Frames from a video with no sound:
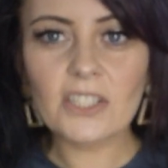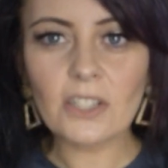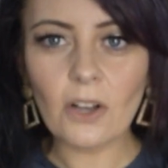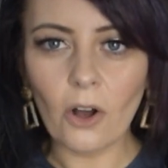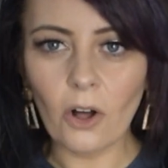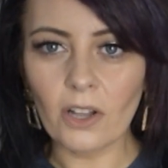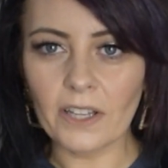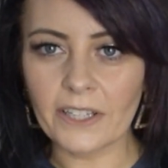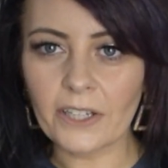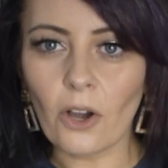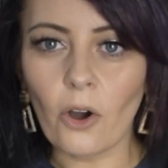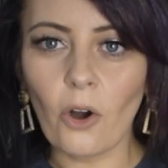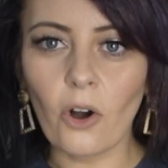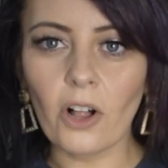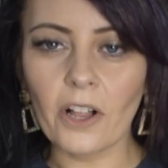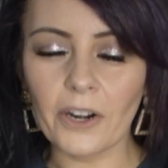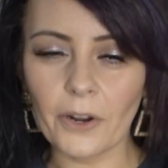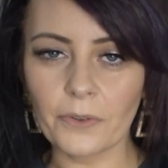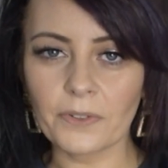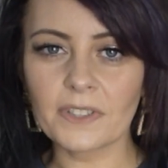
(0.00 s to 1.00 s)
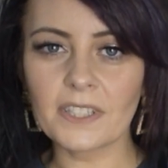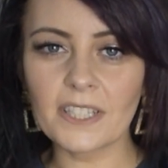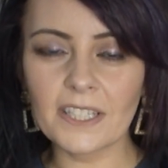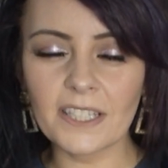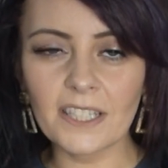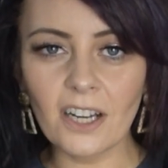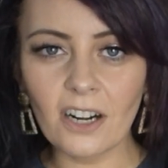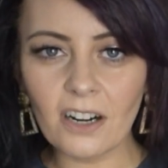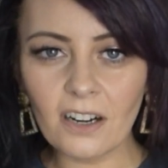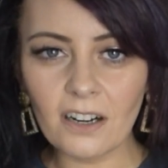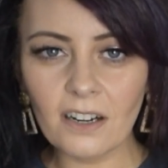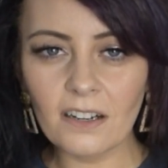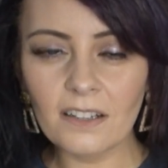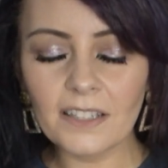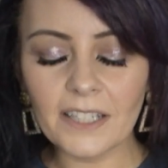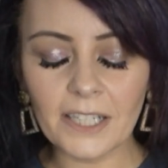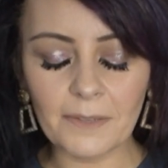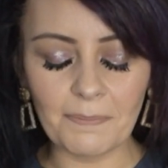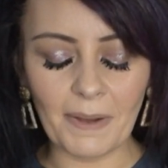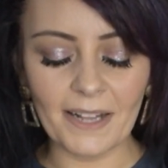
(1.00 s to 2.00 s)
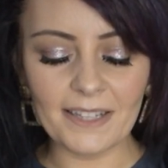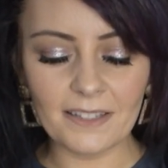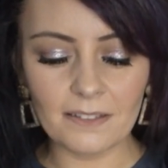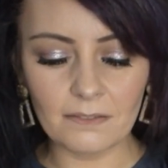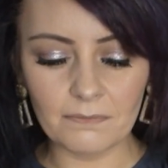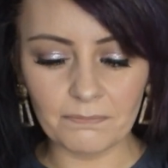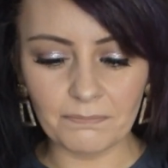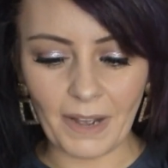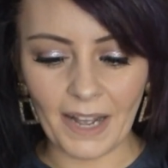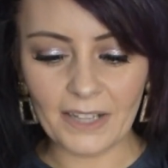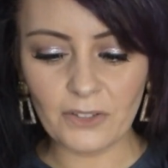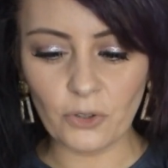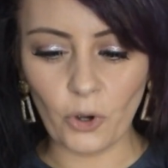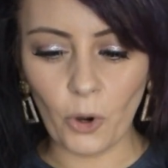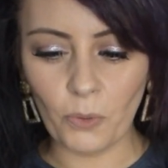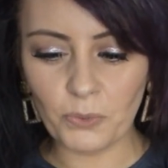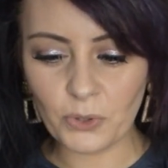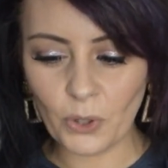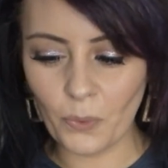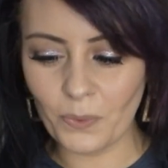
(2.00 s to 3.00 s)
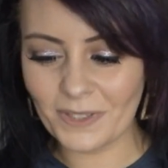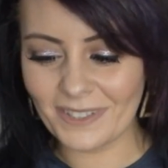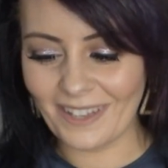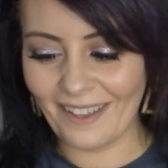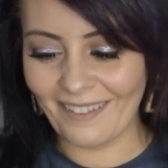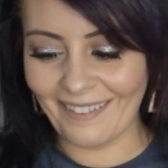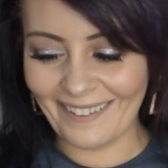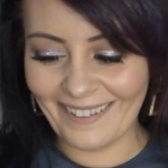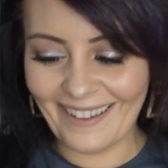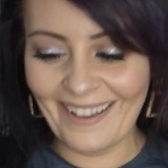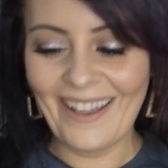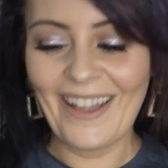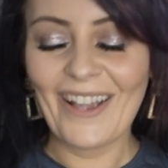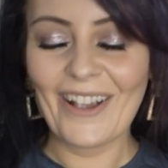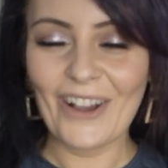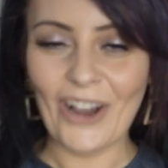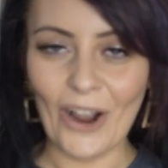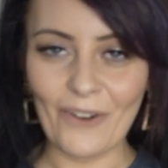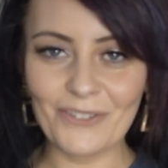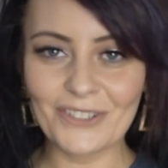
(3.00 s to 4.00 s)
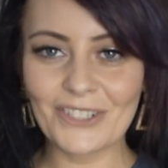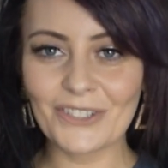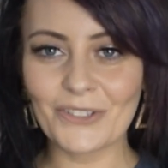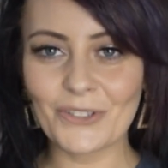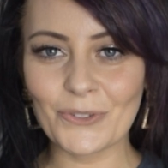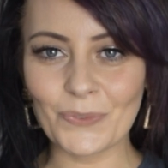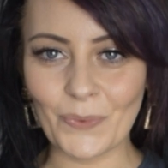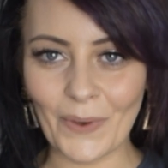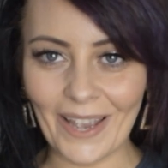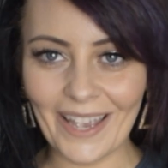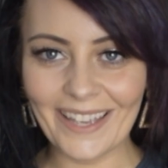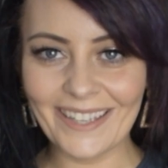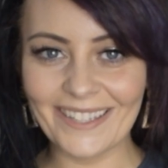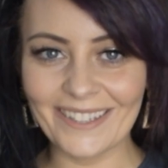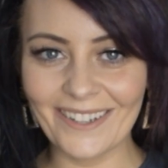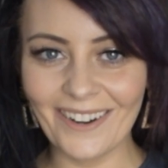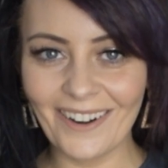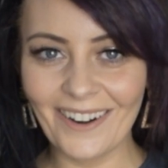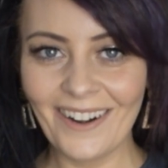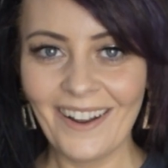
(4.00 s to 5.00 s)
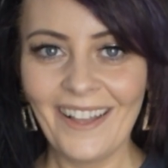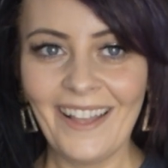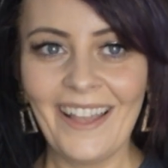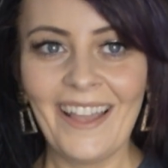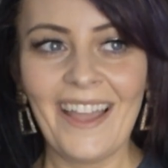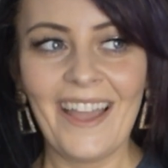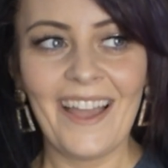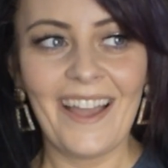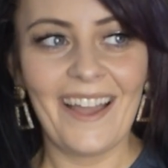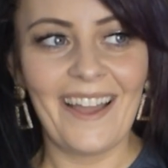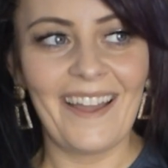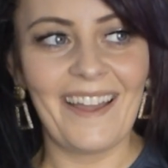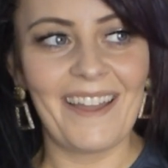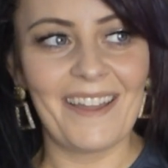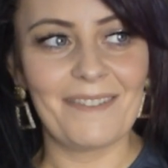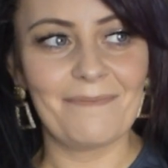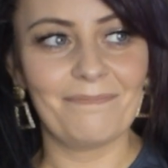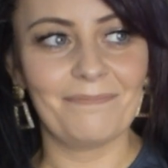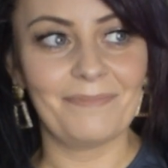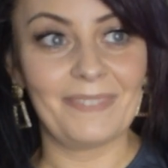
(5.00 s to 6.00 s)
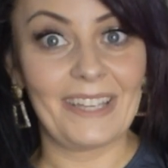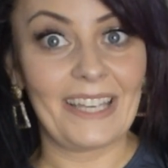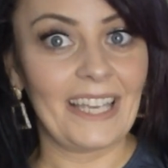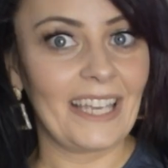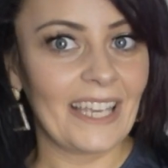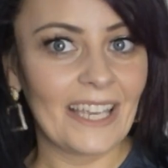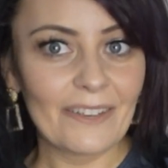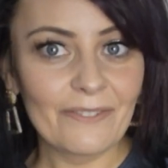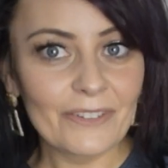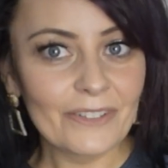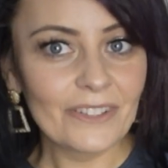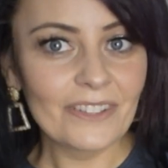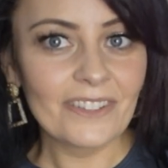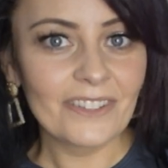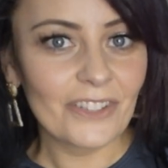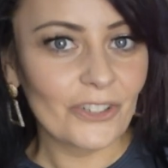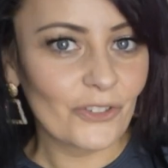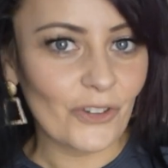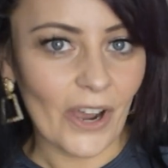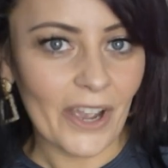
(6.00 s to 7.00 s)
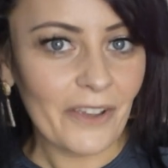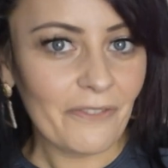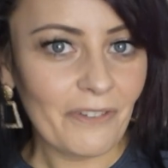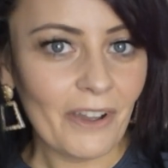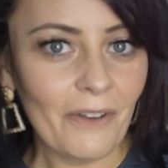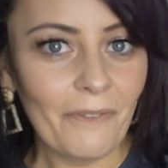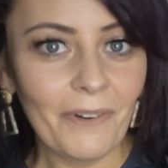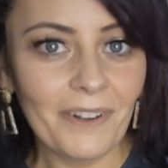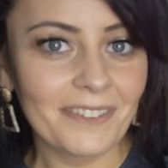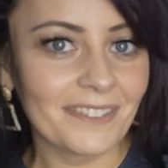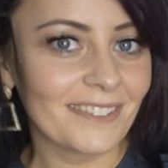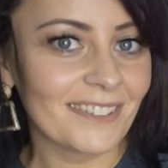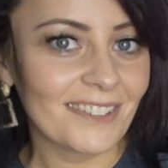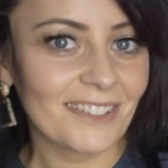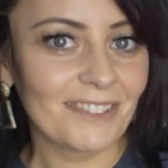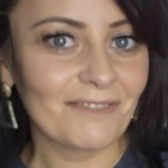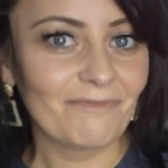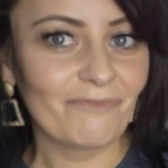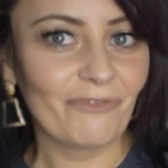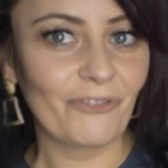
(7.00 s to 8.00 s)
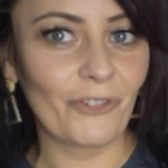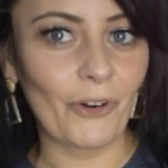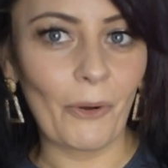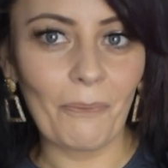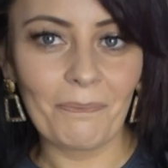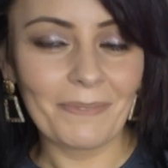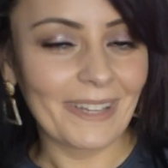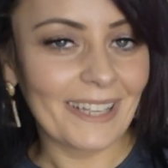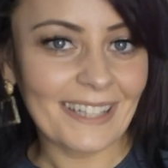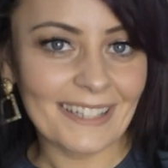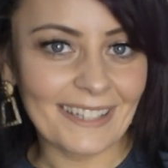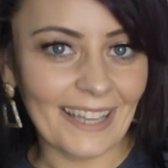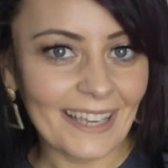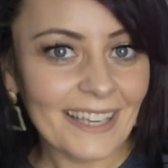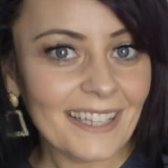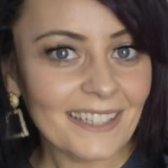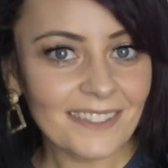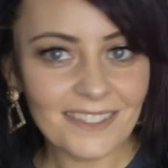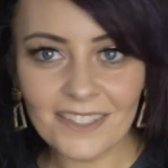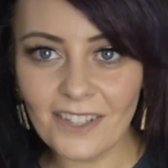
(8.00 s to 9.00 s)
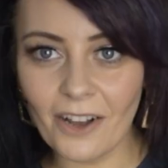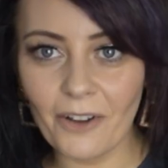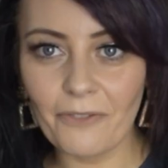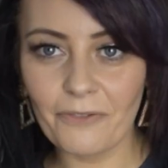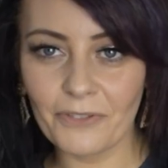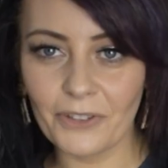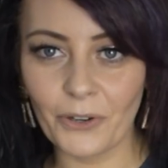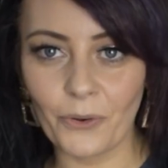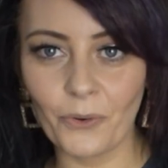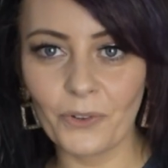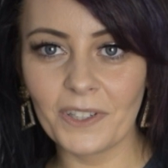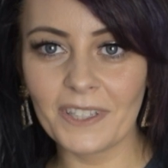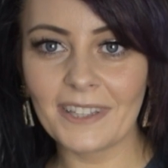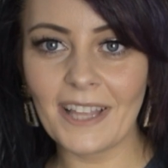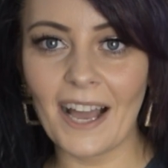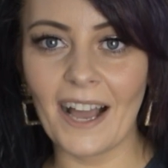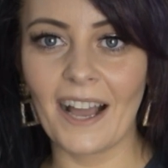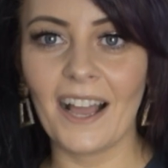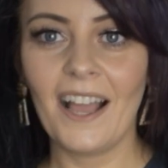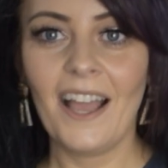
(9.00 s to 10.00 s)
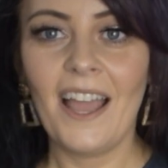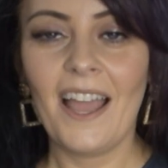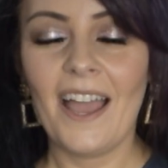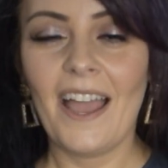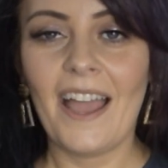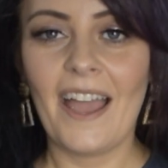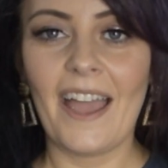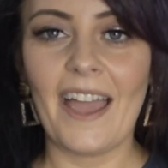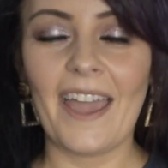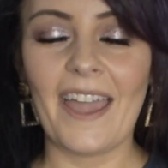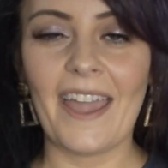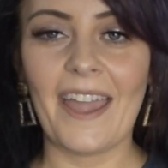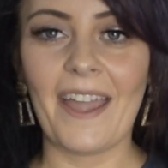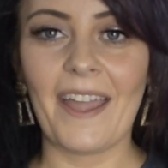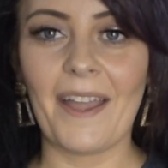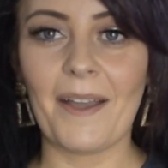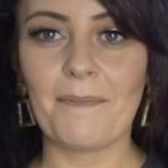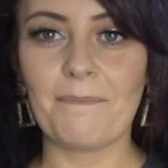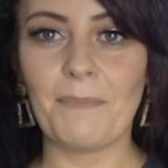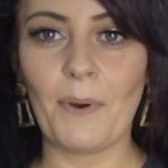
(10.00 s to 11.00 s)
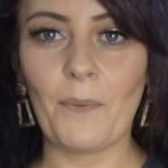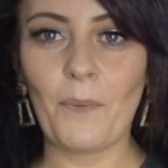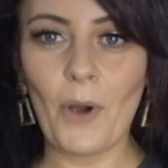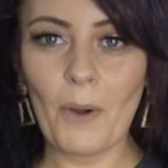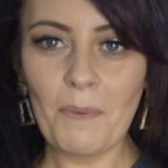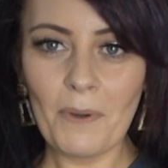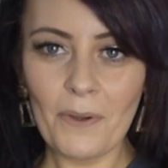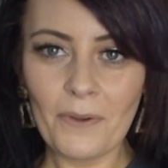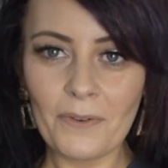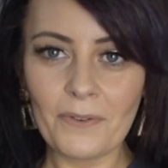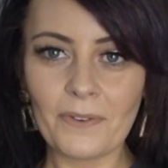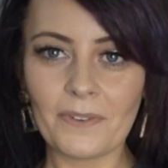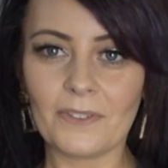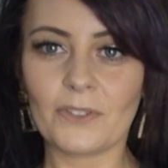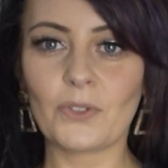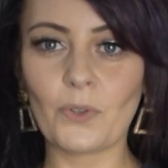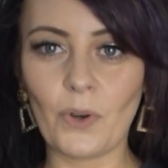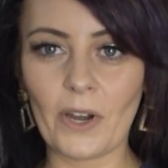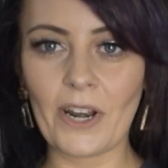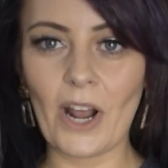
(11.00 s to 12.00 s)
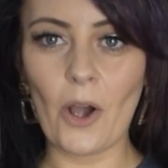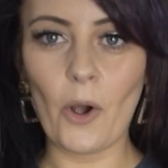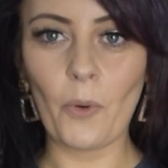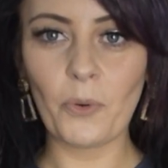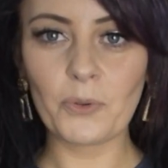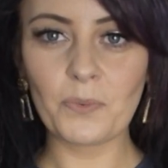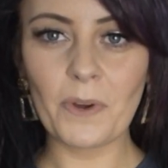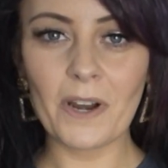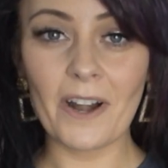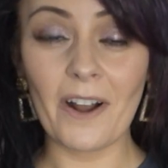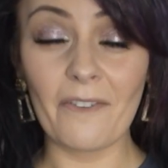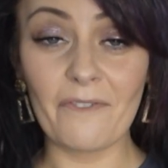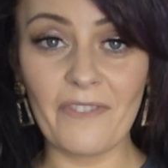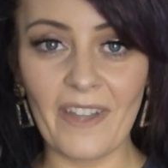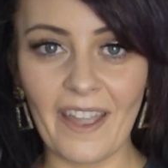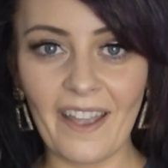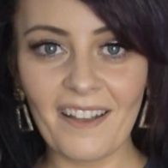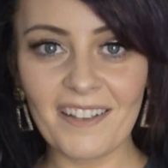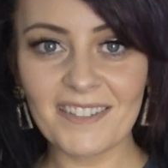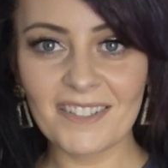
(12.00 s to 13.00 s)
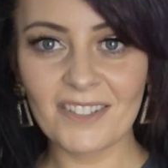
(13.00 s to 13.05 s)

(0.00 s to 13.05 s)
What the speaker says: I usually wear a long vest top with like no sleeves because I really get a lot of sweat around my like sort of stomach and chest area, so I would be a little bit worried I weren't wearing sleeves